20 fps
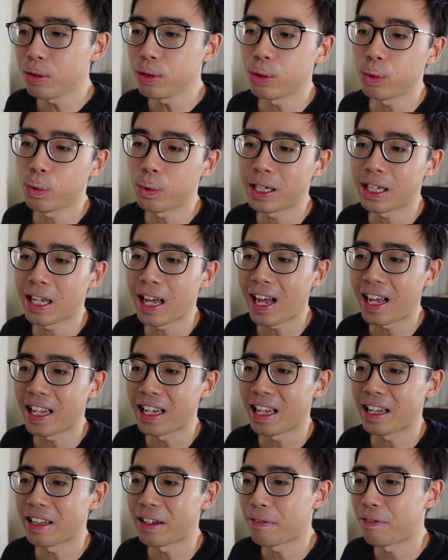do we
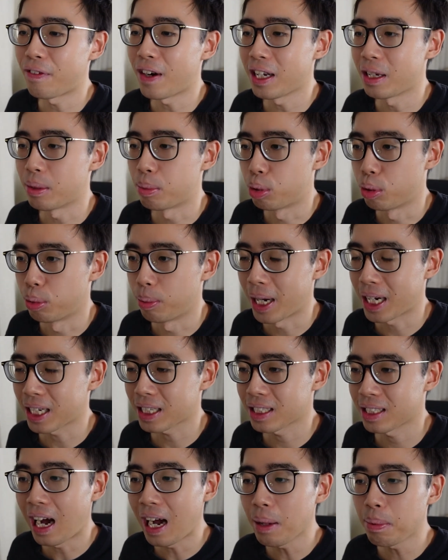identify the
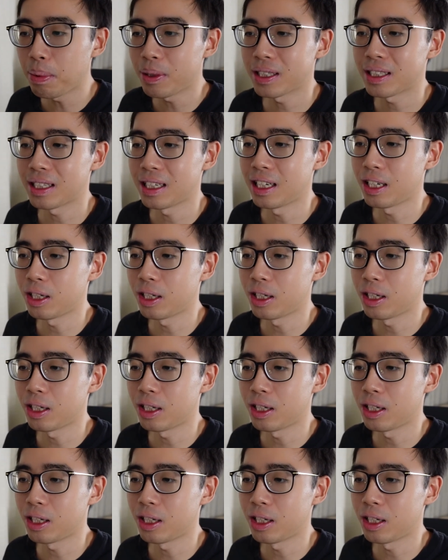pullbacks? I personally